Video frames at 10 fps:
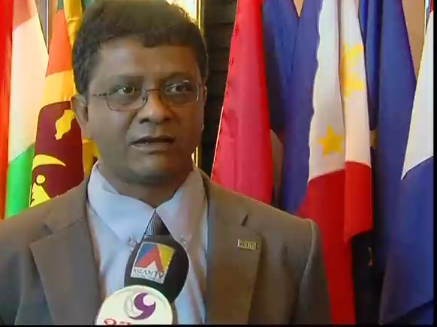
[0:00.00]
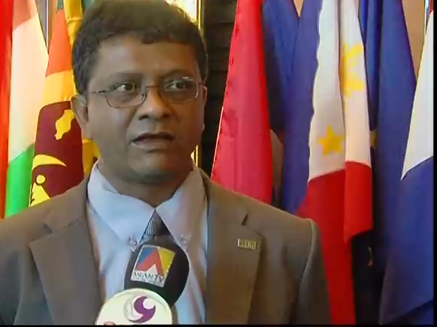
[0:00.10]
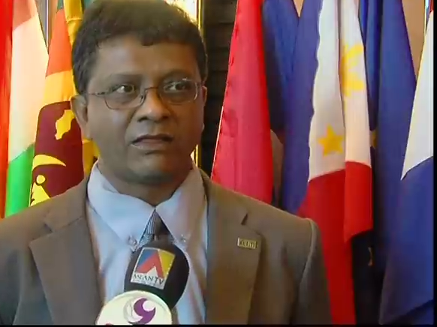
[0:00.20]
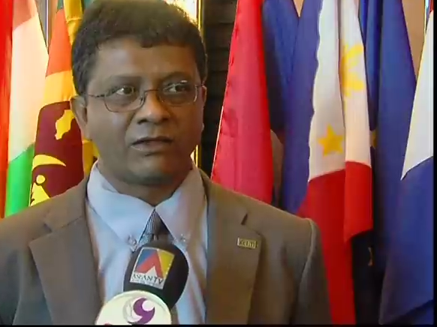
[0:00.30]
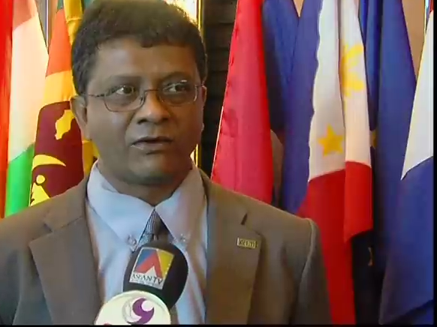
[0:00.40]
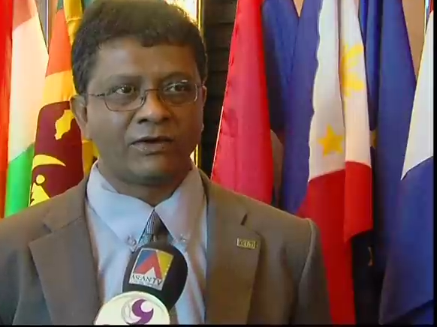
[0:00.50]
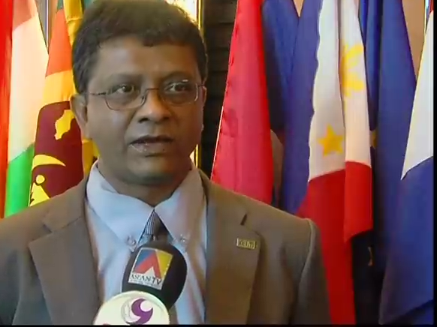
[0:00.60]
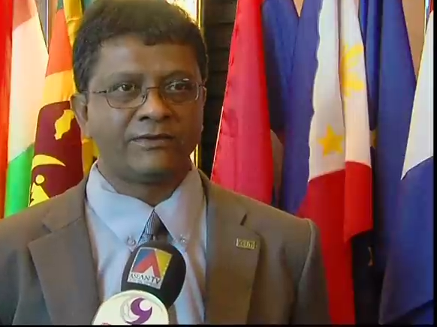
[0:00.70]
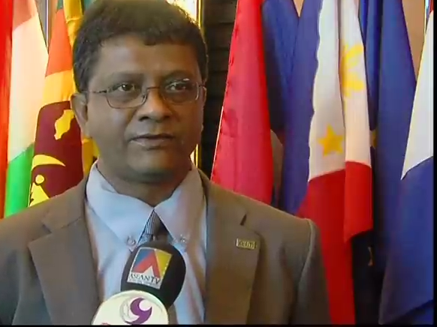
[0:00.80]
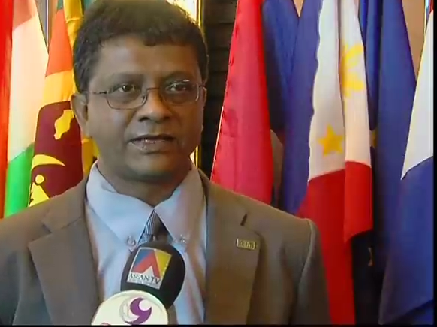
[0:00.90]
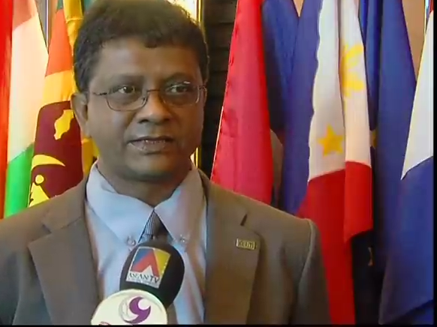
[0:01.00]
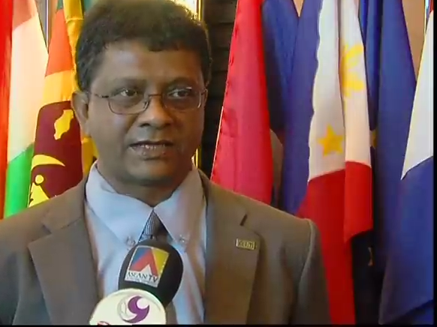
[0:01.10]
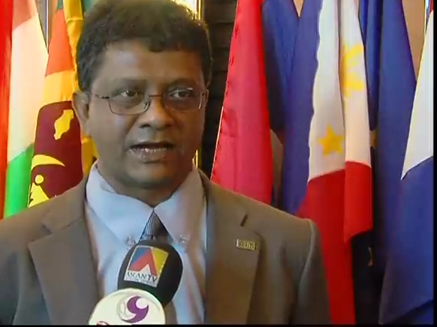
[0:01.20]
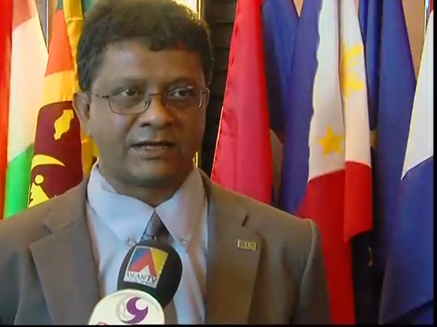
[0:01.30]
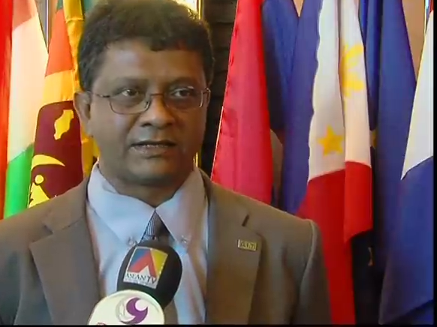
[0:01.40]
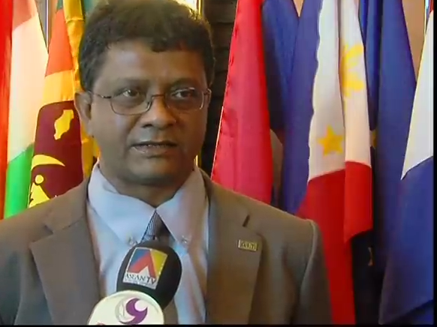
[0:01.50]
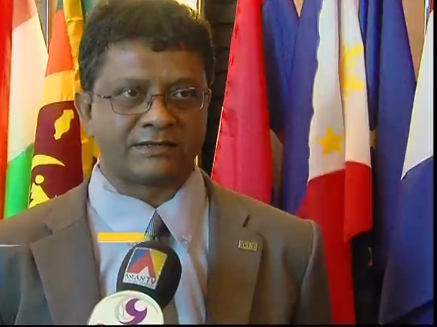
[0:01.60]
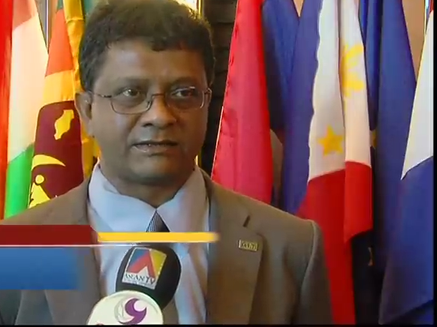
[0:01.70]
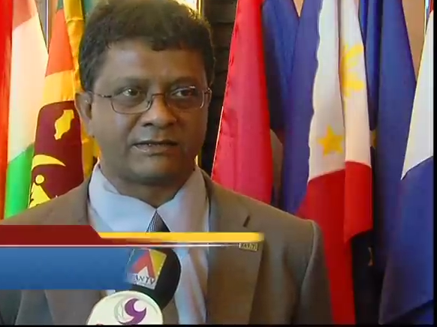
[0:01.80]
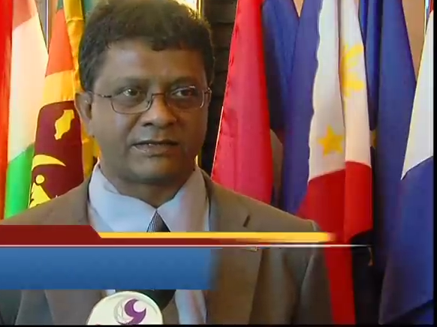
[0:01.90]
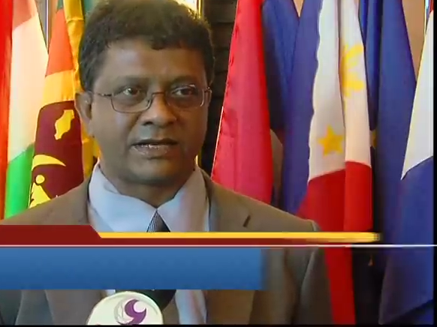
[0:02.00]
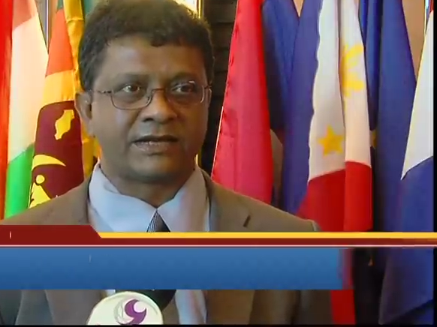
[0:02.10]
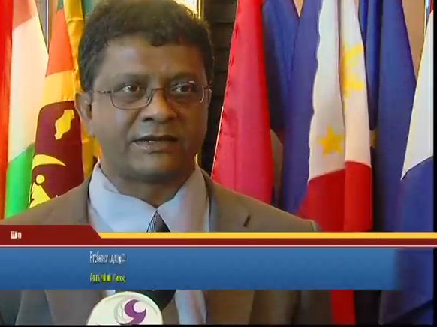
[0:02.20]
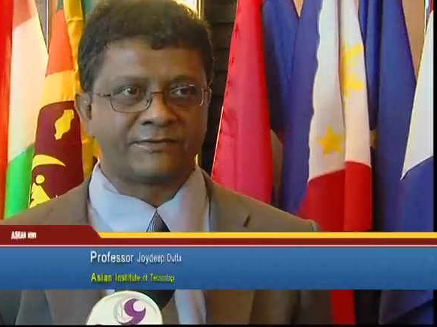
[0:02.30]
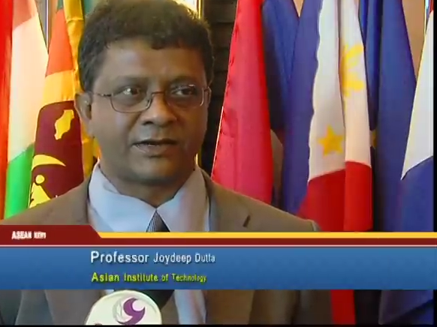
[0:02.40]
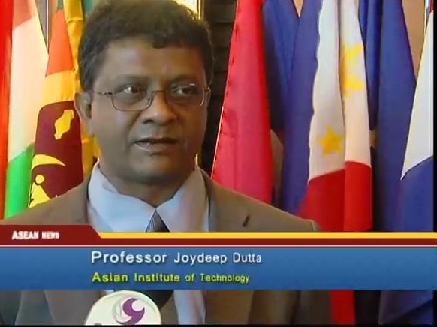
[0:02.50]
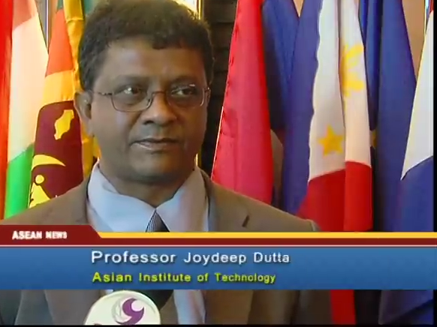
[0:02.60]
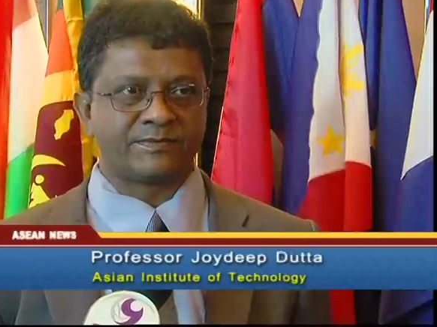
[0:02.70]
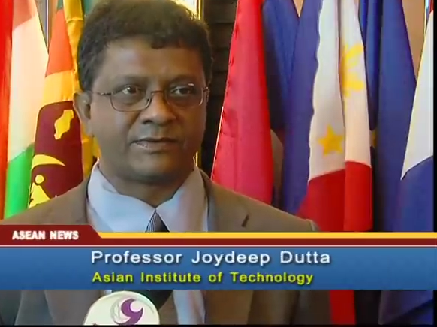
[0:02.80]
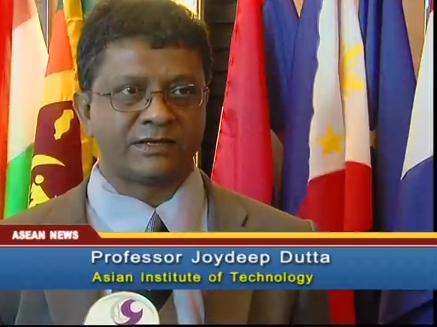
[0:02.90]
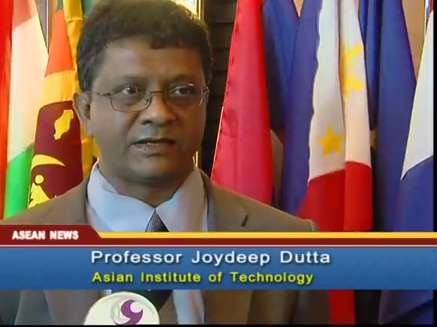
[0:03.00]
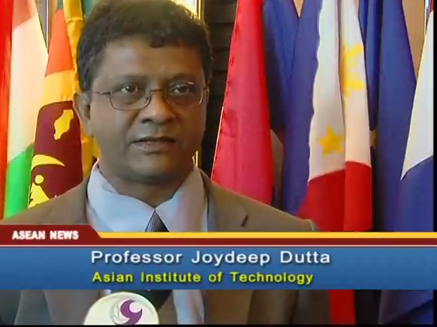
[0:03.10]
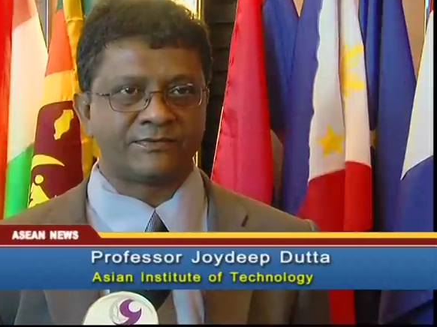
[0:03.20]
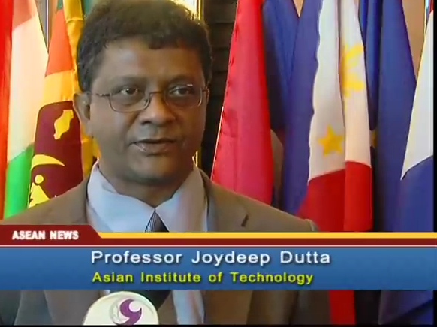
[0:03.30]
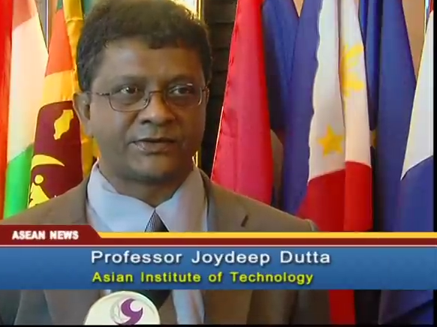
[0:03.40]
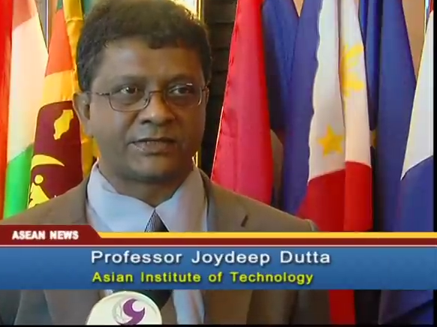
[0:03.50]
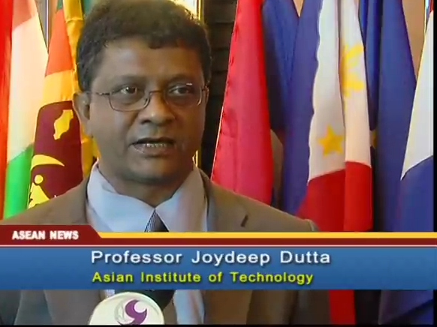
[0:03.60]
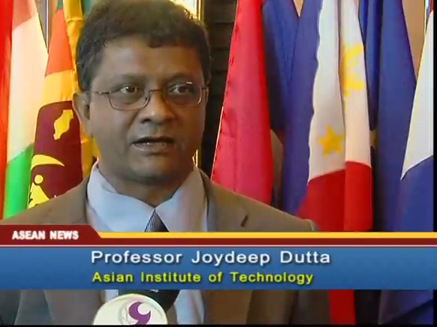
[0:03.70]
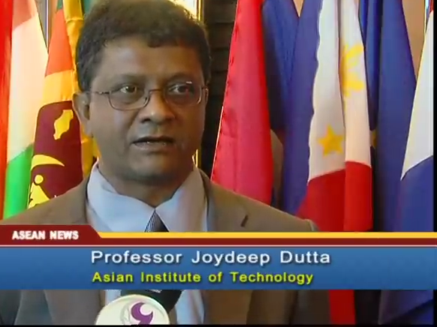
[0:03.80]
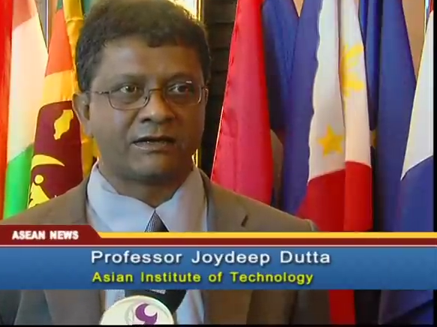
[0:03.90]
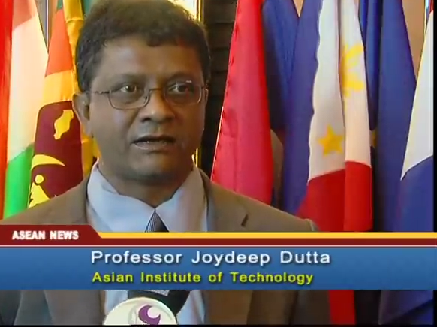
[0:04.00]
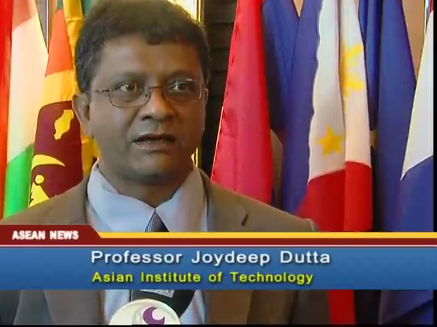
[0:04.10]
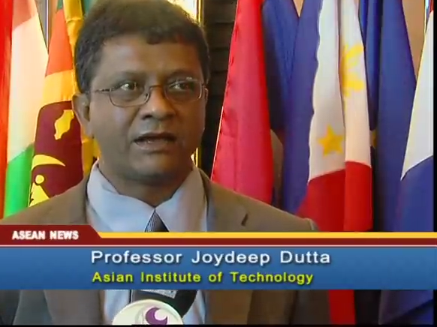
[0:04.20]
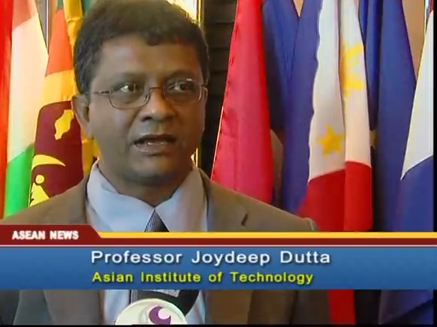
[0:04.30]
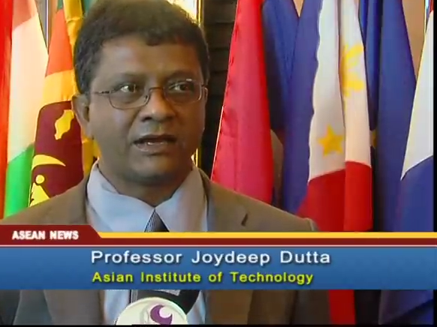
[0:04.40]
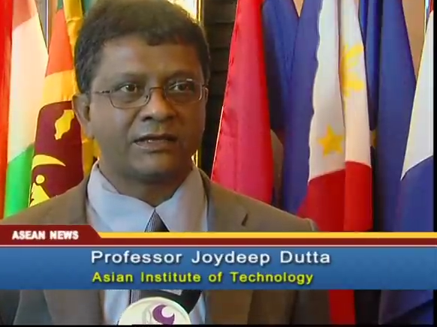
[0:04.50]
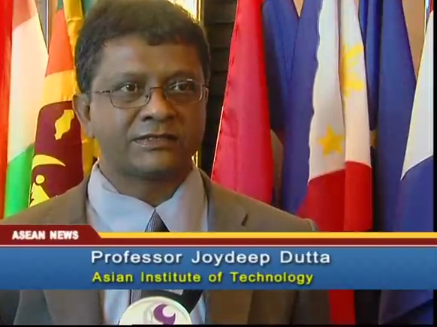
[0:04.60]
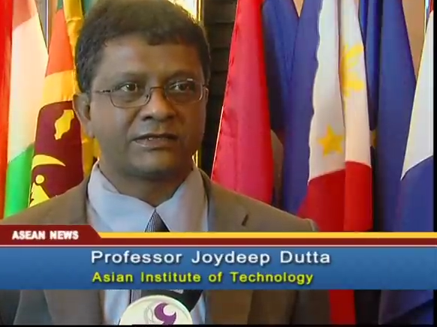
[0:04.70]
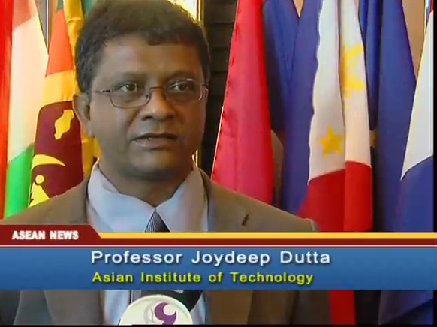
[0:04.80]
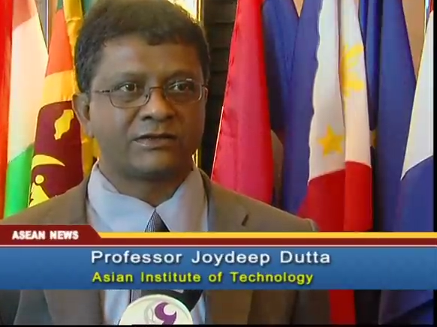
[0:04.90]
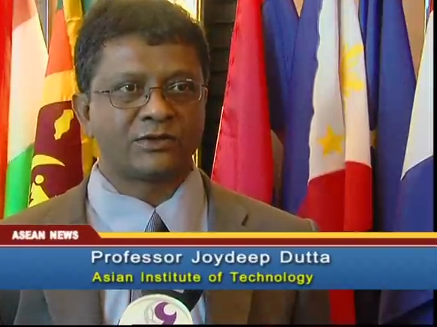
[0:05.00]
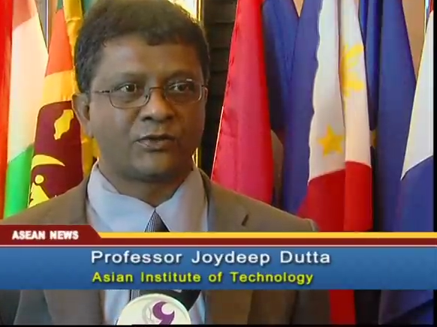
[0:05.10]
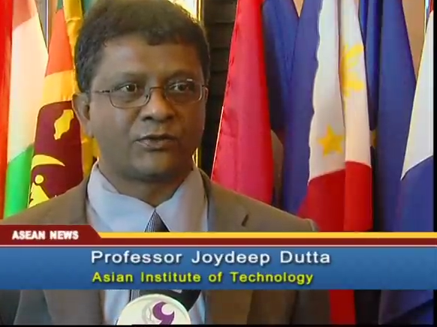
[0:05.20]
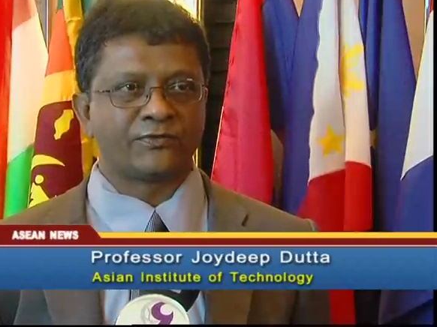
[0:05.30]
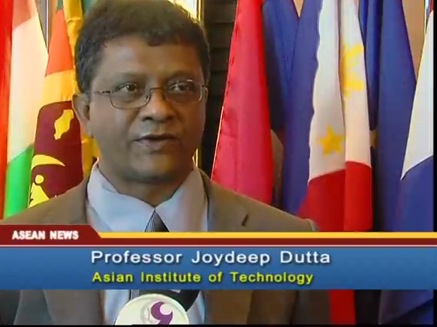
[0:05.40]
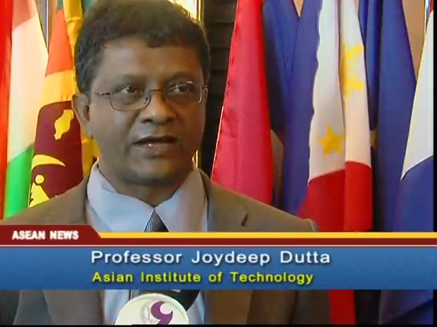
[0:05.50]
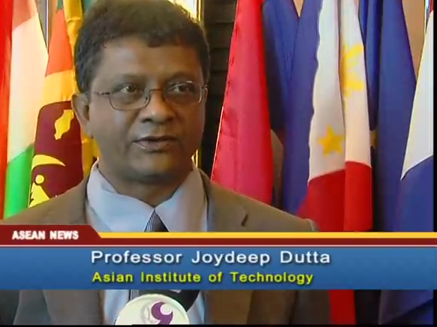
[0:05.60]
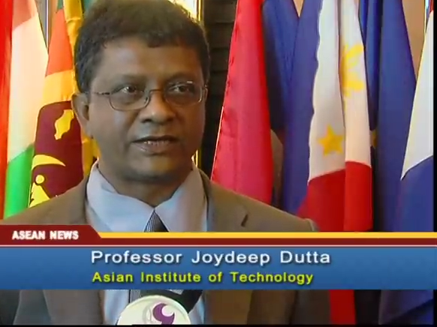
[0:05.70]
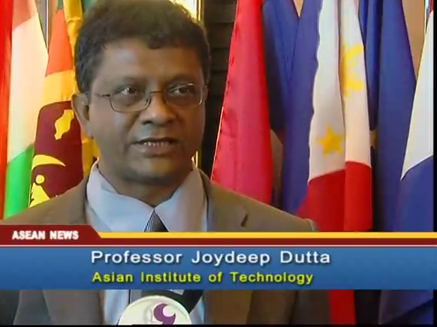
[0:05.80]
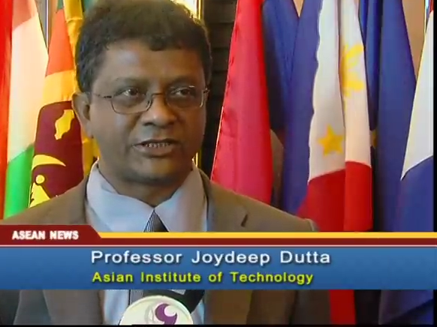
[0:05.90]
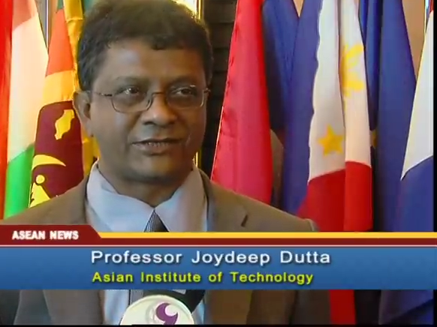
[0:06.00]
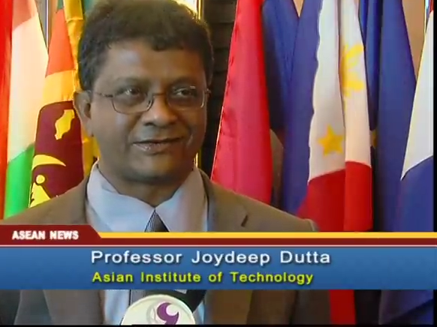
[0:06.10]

The only way Thailand can develop in the future is through value addition